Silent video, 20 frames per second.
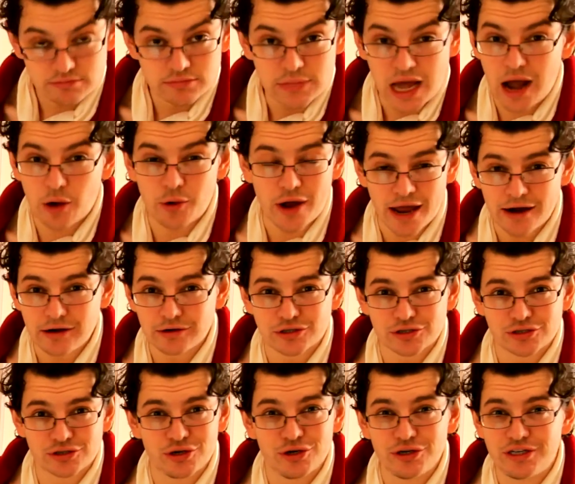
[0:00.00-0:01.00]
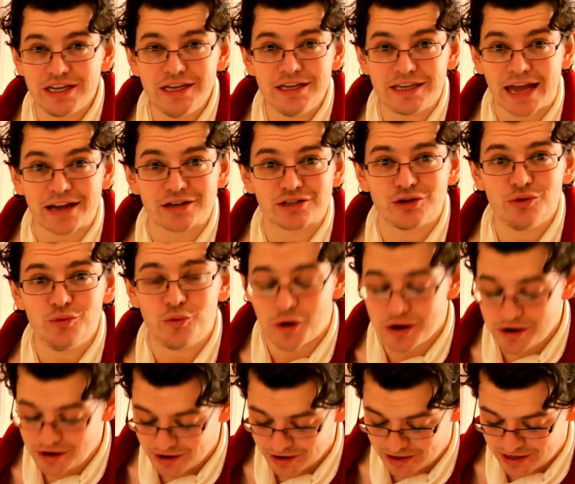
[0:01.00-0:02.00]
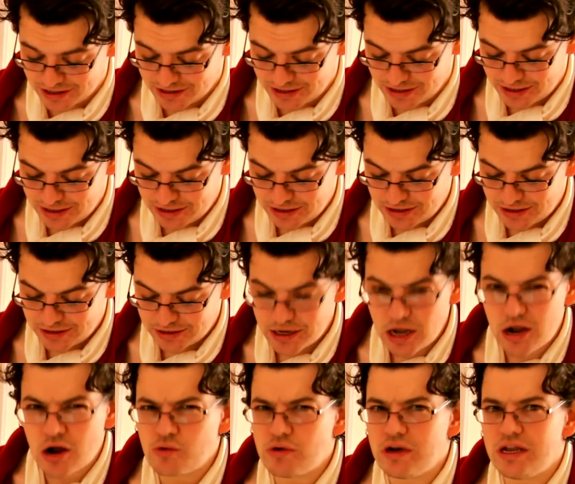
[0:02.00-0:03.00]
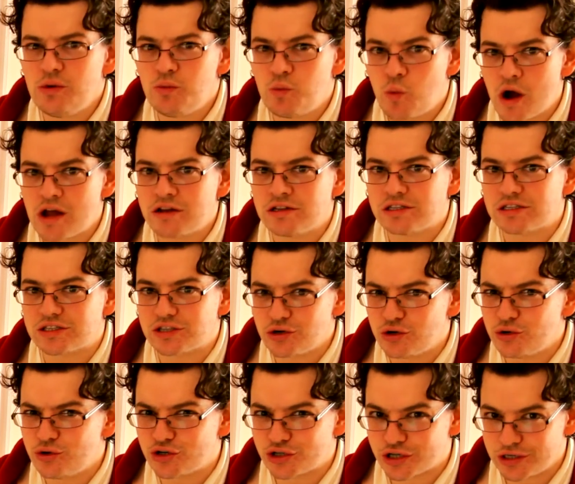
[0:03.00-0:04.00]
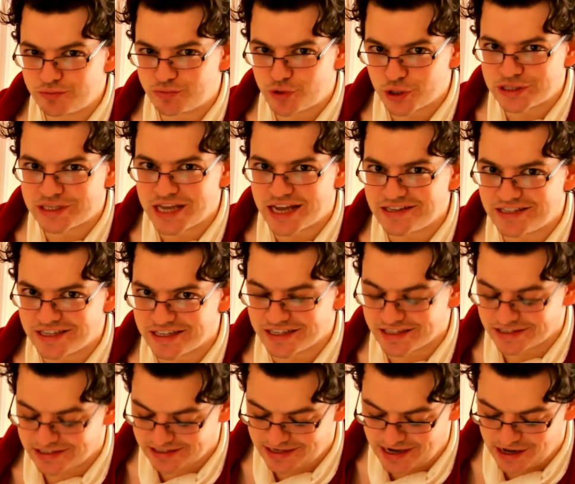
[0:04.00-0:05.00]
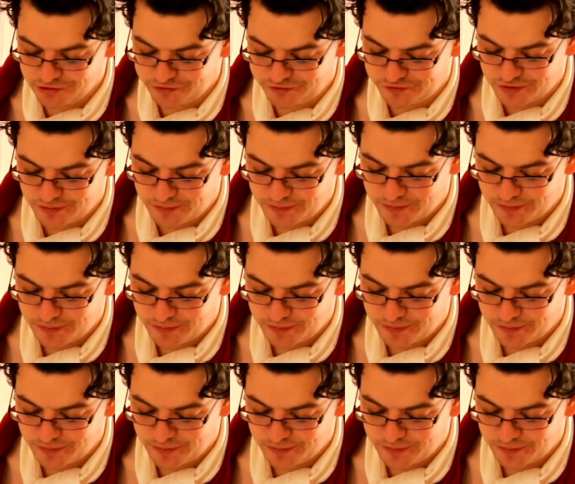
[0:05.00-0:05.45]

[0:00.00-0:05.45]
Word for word: How else could he get to work? Only one solution presented itself.